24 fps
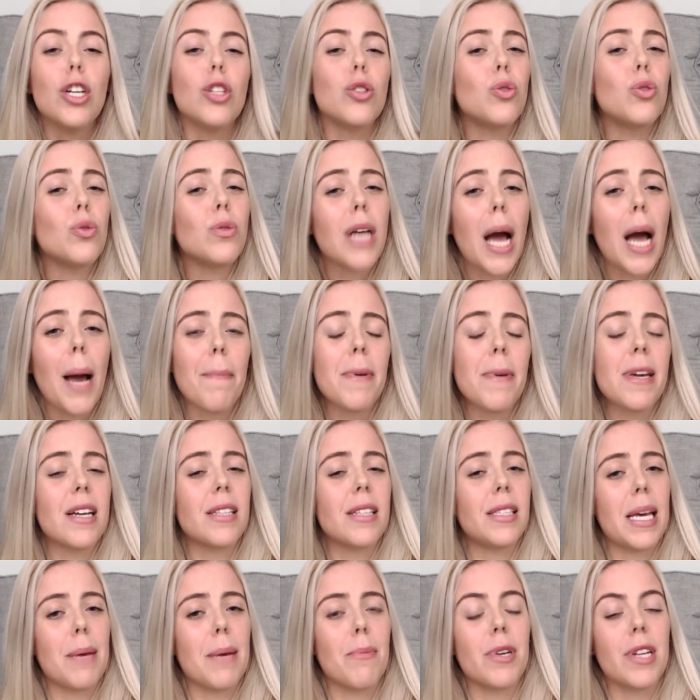Do not be
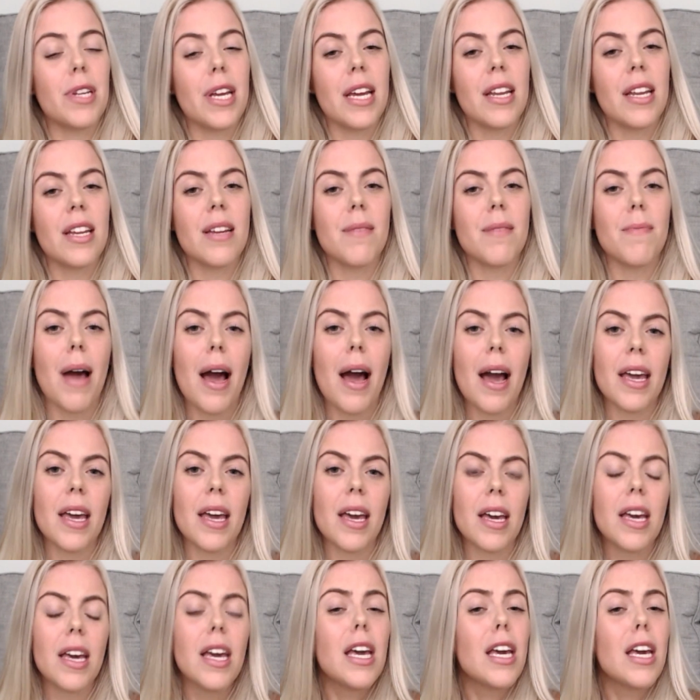intimidated by
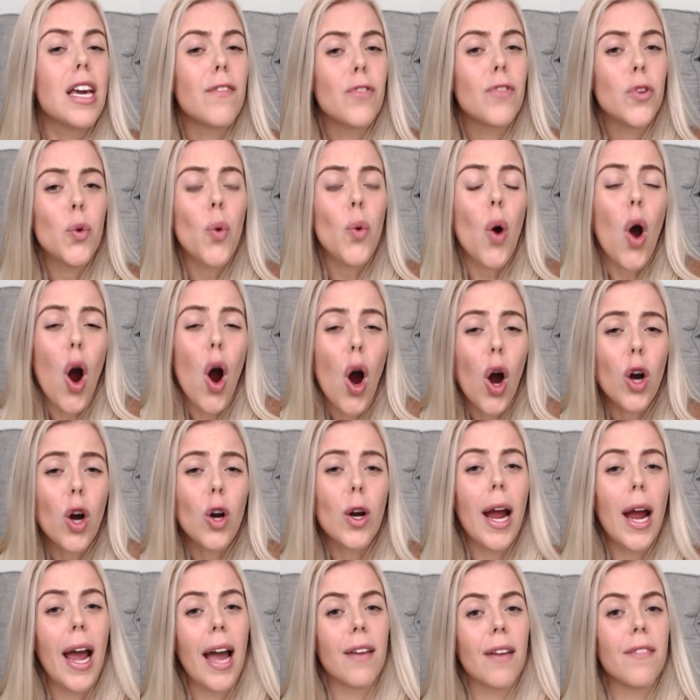it. If you are
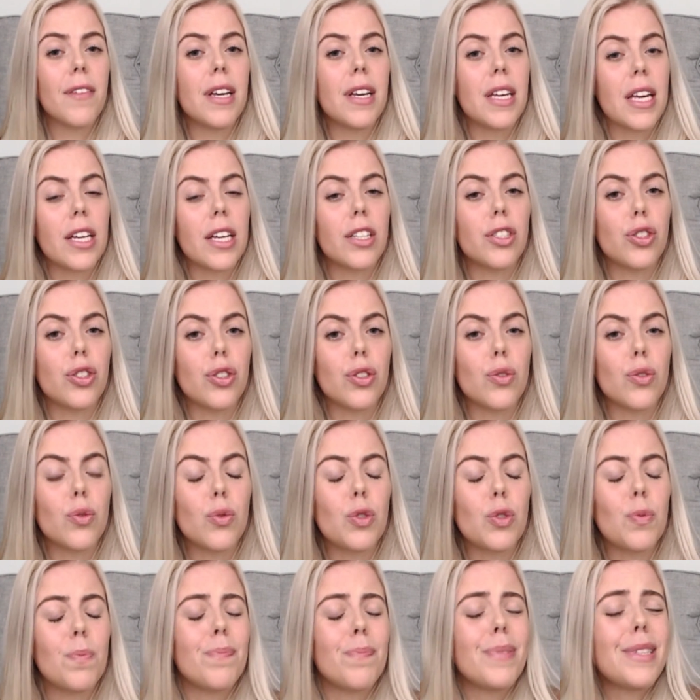having issues,
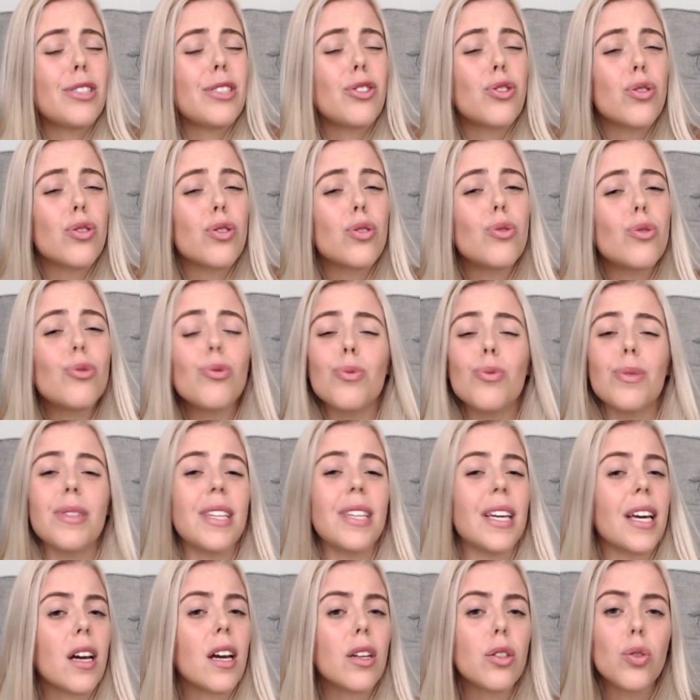be sure to
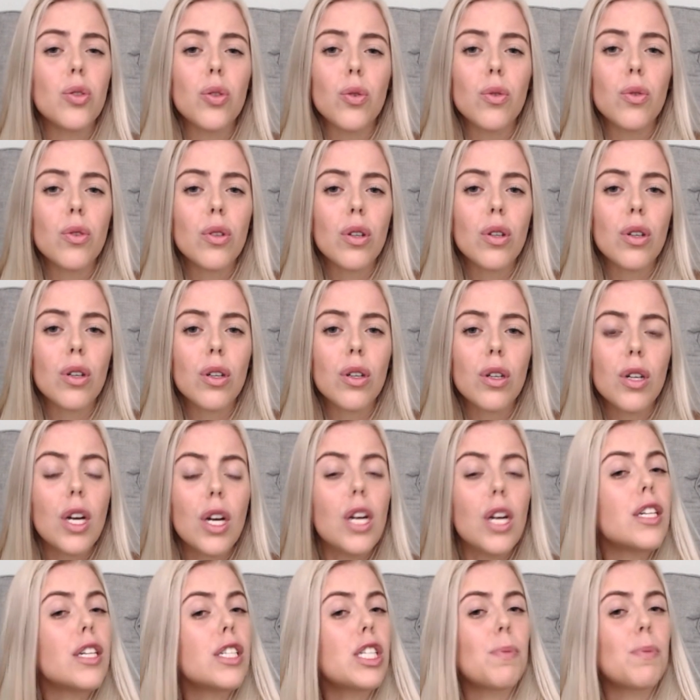get a tutor,
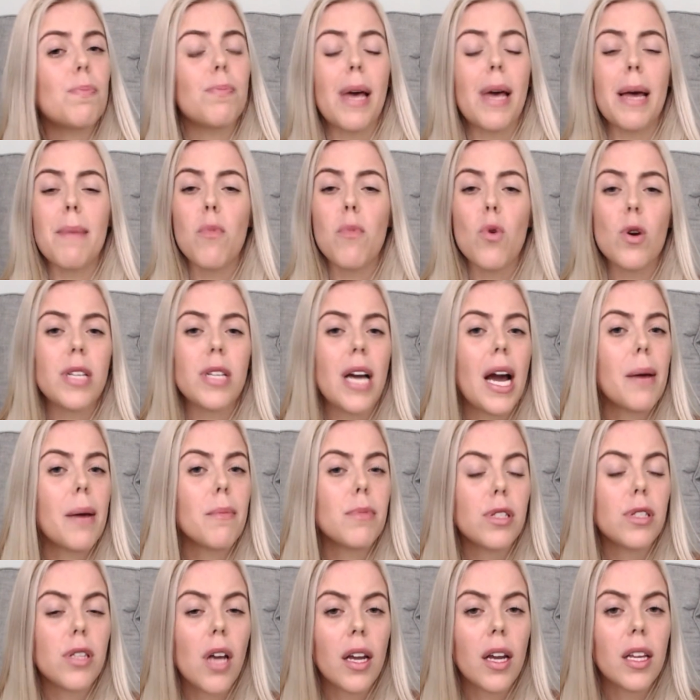Spend more time
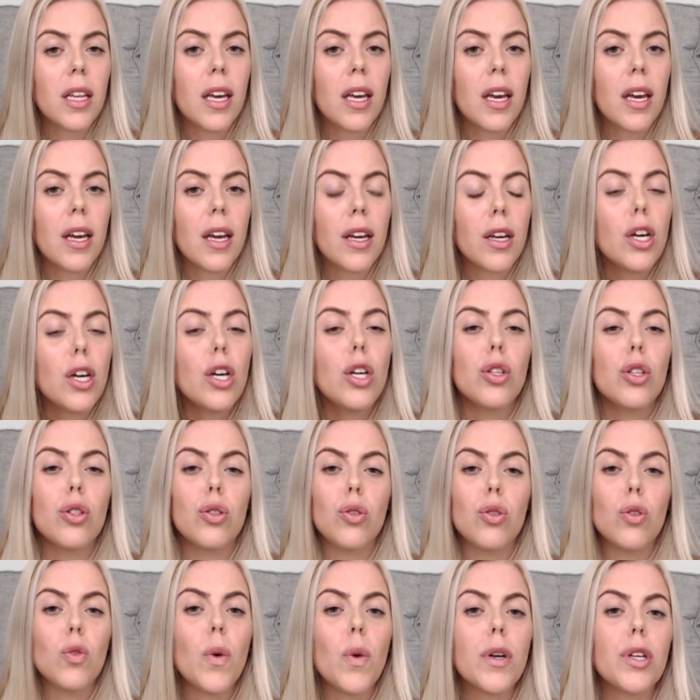studying,
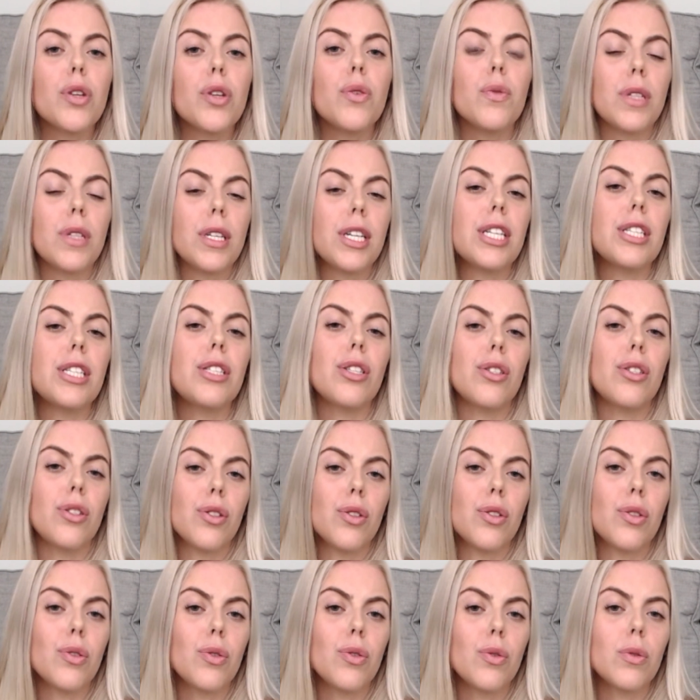do what you need to
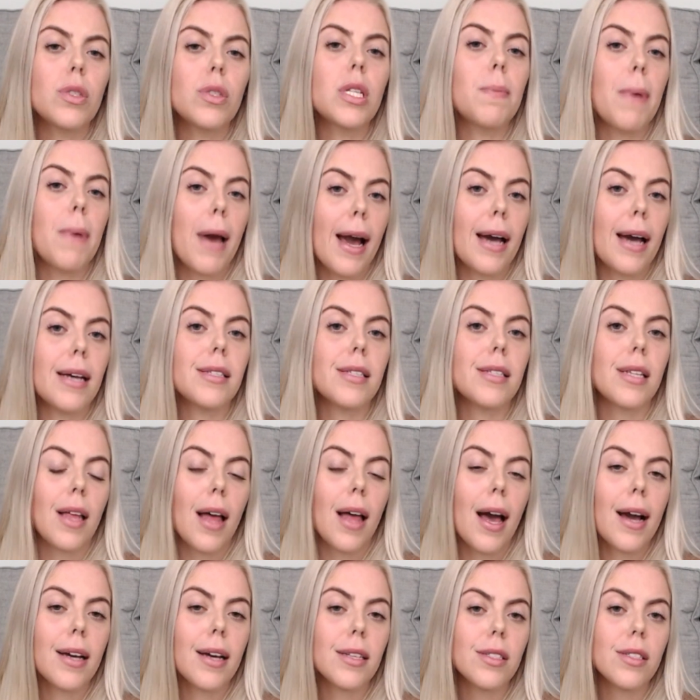do to pass the
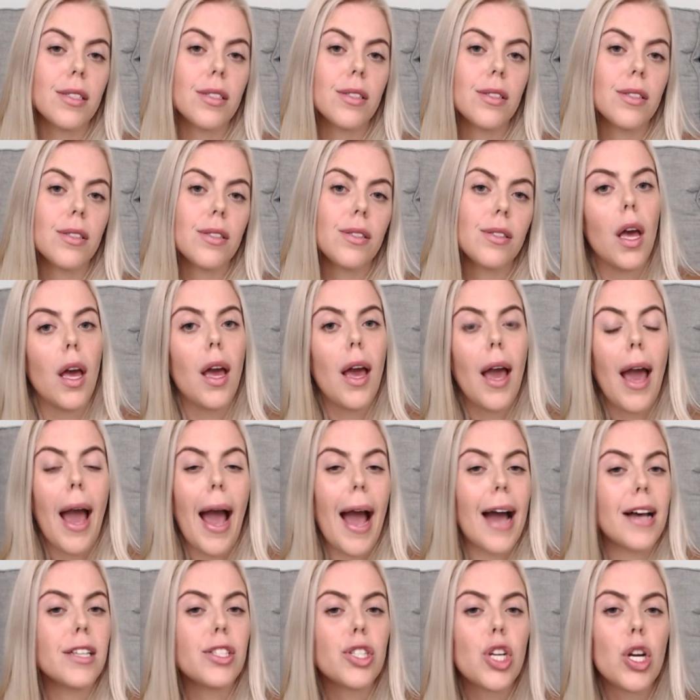classes.
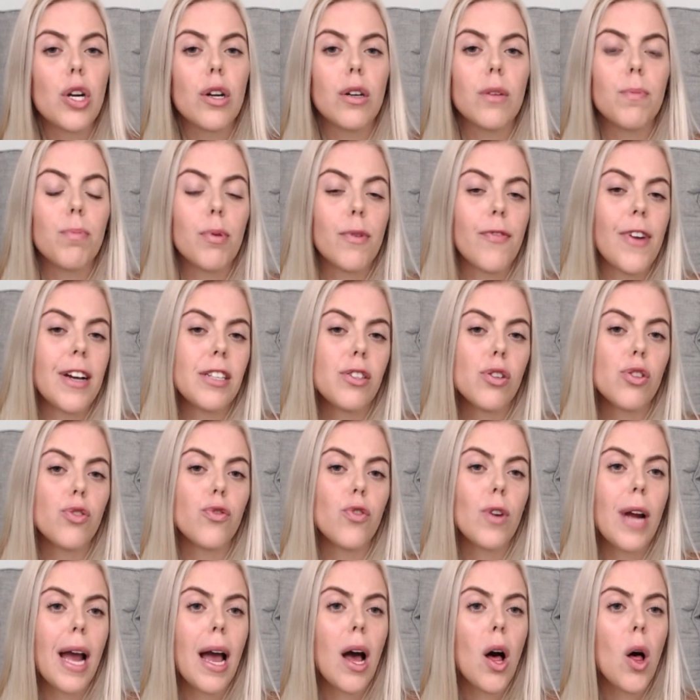Ask your professors
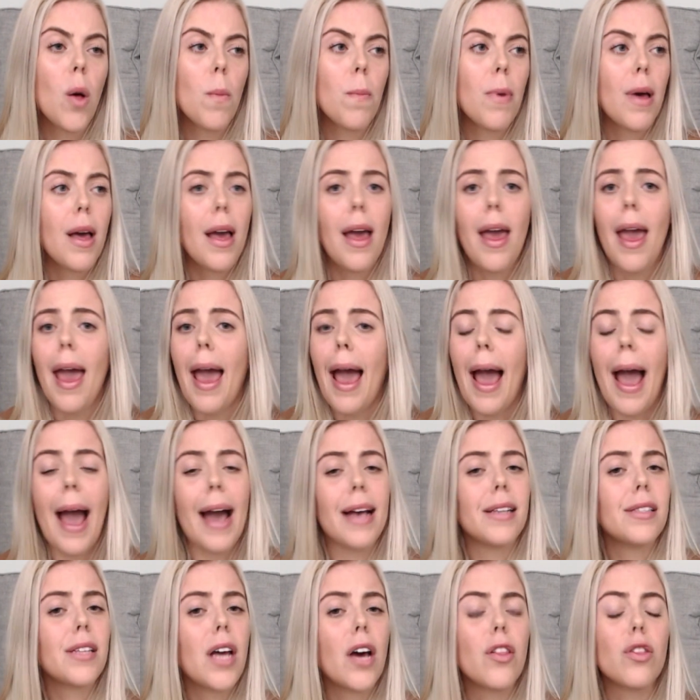for help,
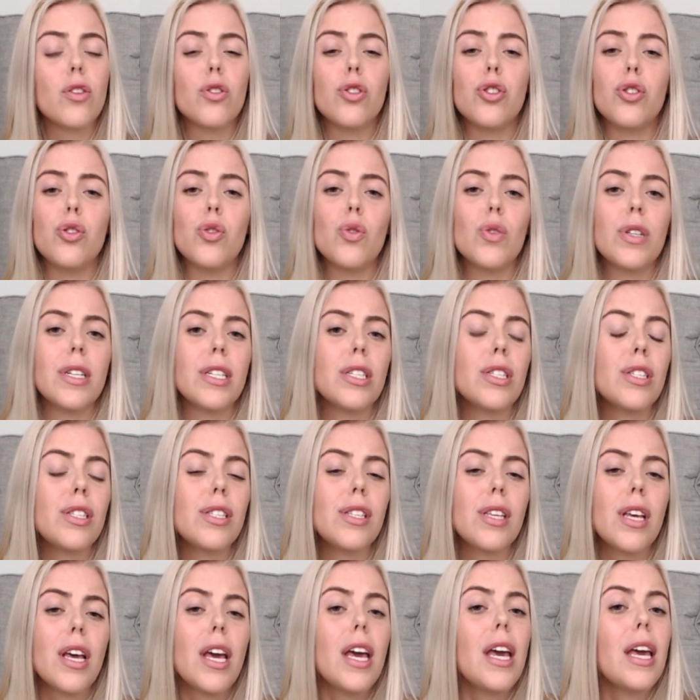ask other
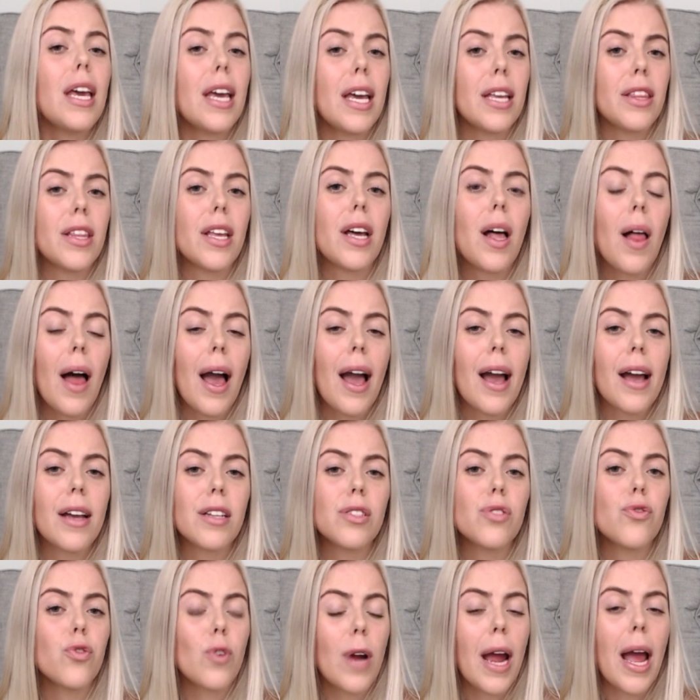students in the
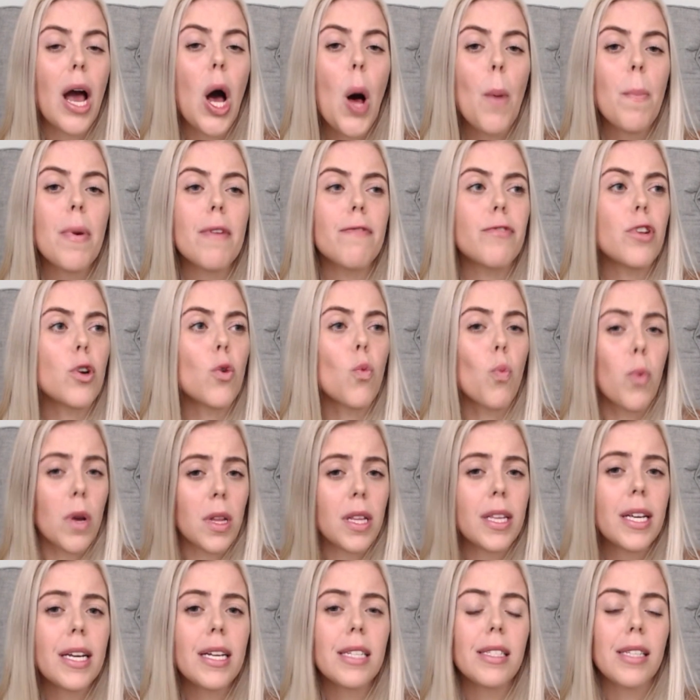class for help if they're
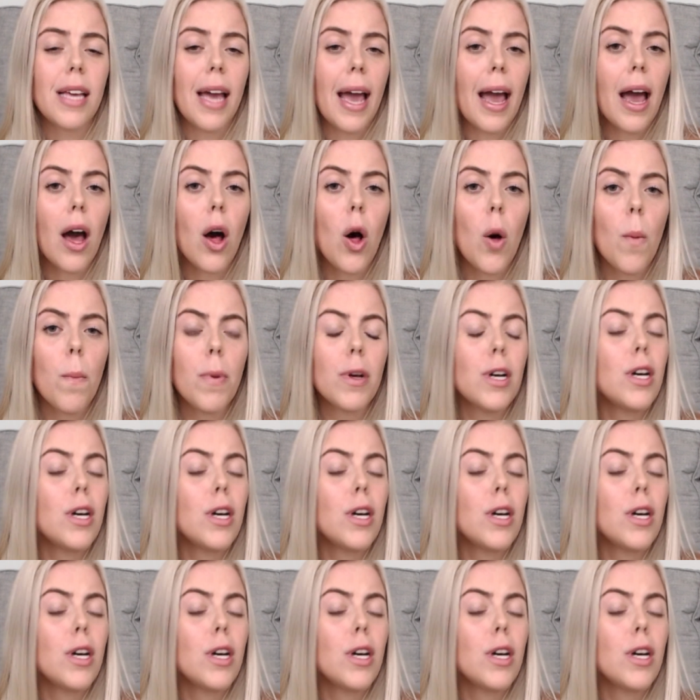willing to help.